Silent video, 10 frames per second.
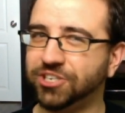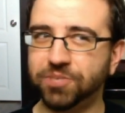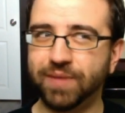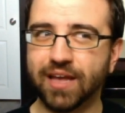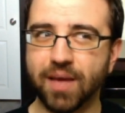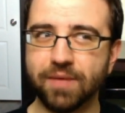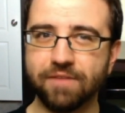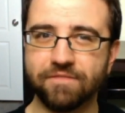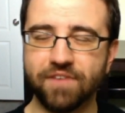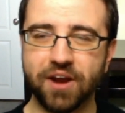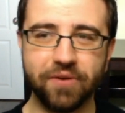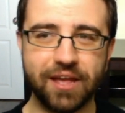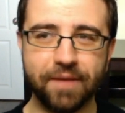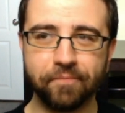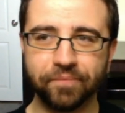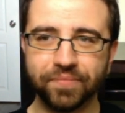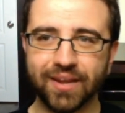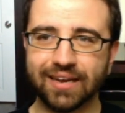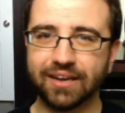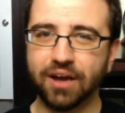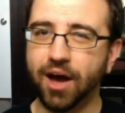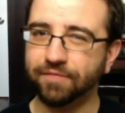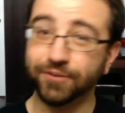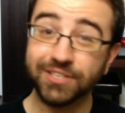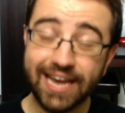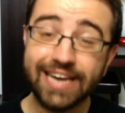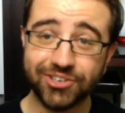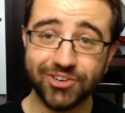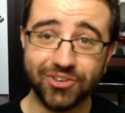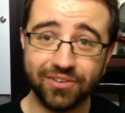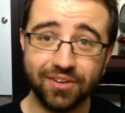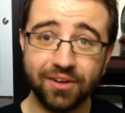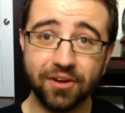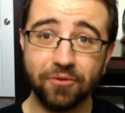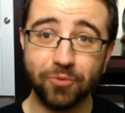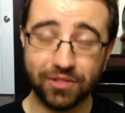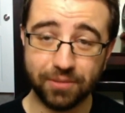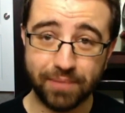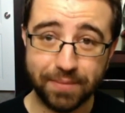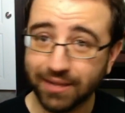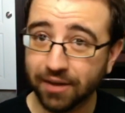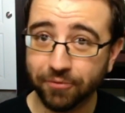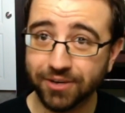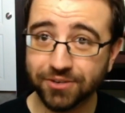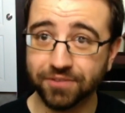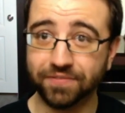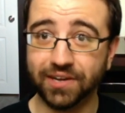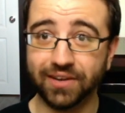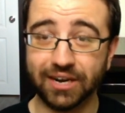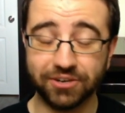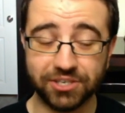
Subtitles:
She's becoming very confrontational with the people at Winterfell.